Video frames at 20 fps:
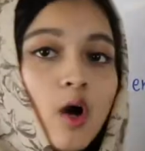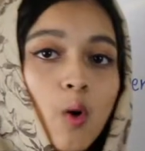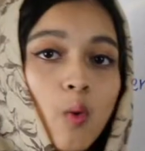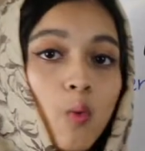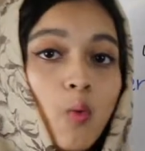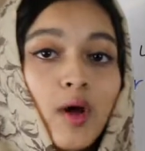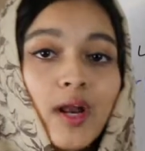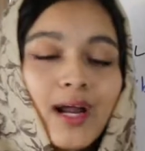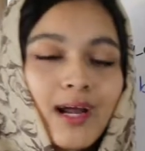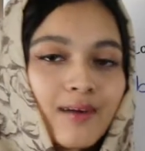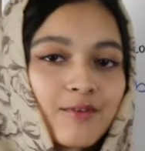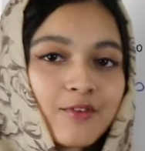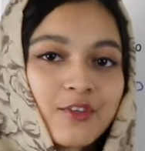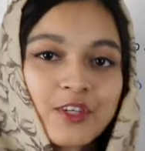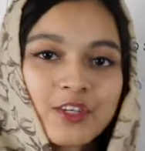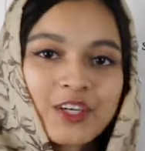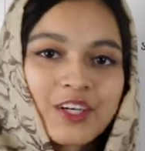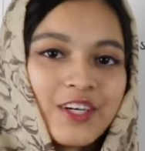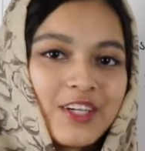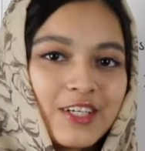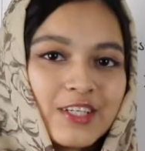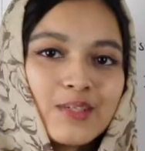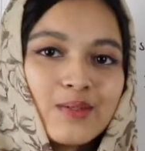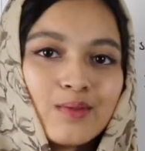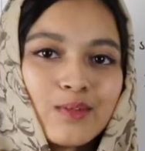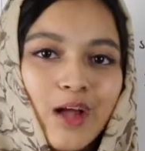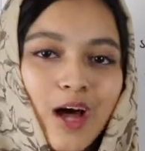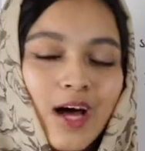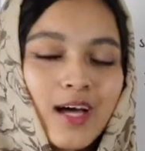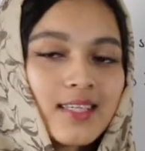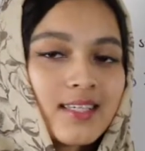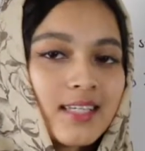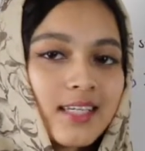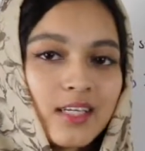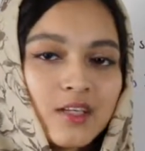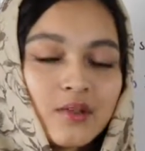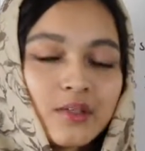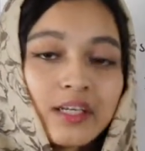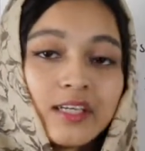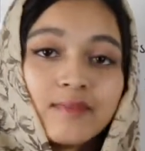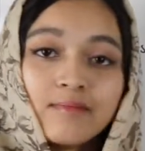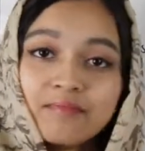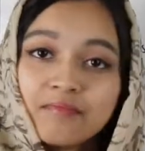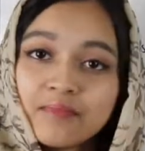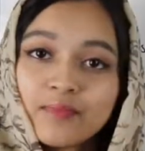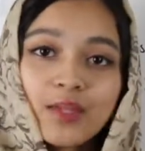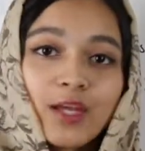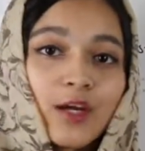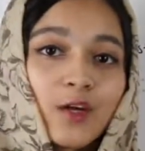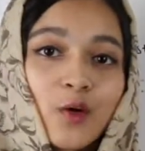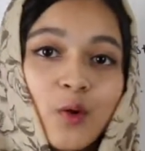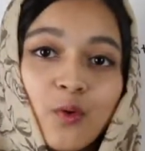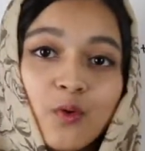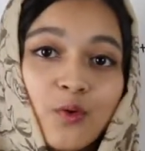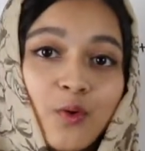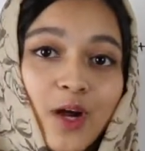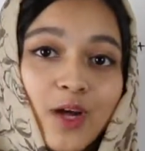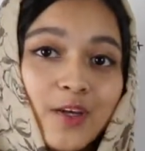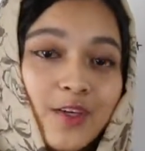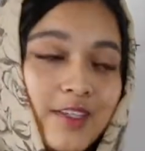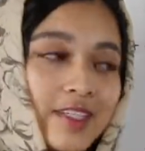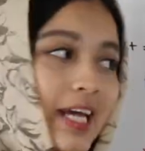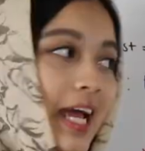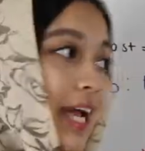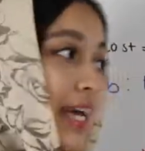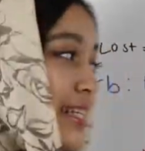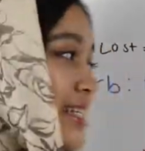whatever you lost, and you can go throughout your day